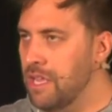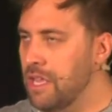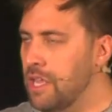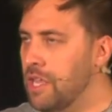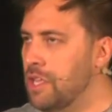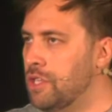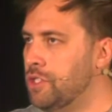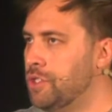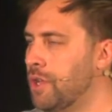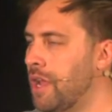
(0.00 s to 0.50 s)

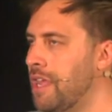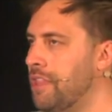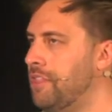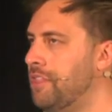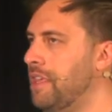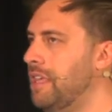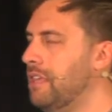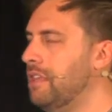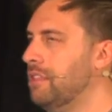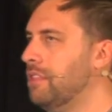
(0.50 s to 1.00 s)
So I
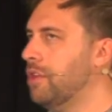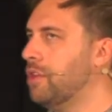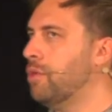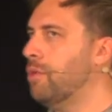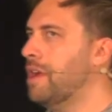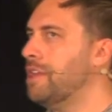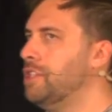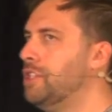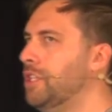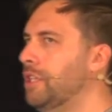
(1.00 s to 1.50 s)
think the
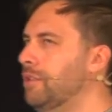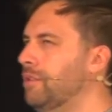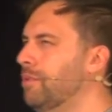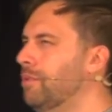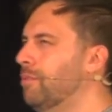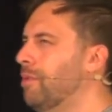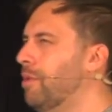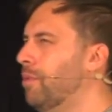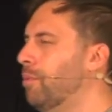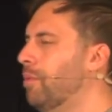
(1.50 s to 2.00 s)

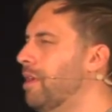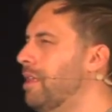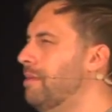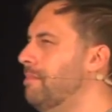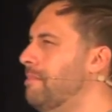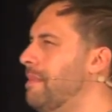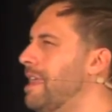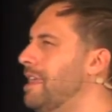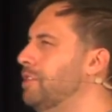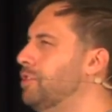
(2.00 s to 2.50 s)
question, well, what
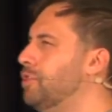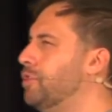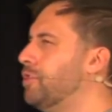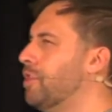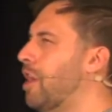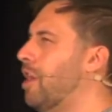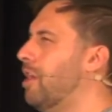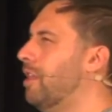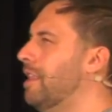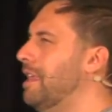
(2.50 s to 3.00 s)
made
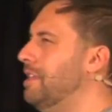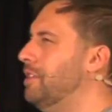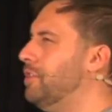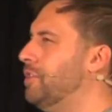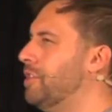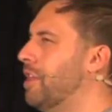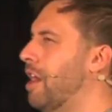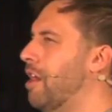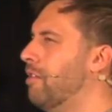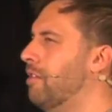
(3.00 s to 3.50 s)
Saul a
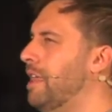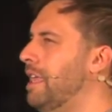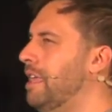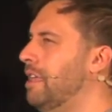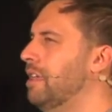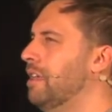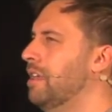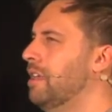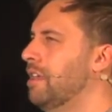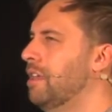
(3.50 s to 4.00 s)
sorry,
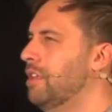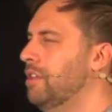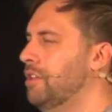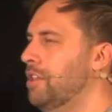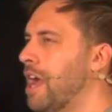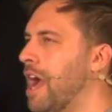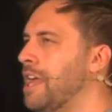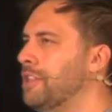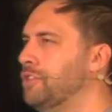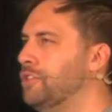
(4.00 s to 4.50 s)

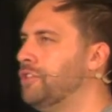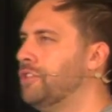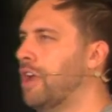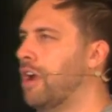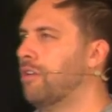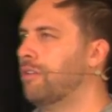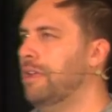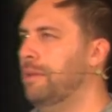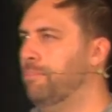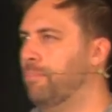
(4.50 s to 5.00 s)
not
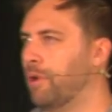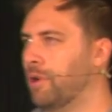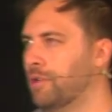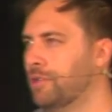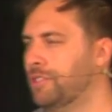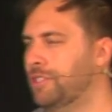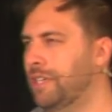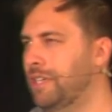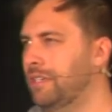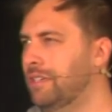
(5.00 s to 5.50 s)
sorry
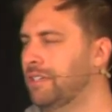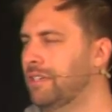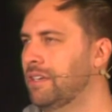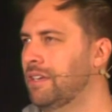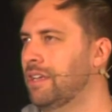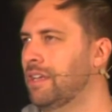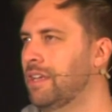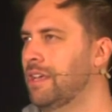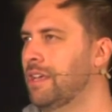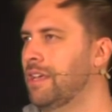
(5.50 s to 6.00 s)

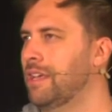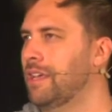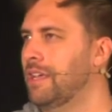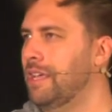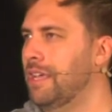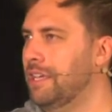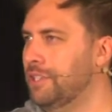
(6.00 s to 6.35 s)
person,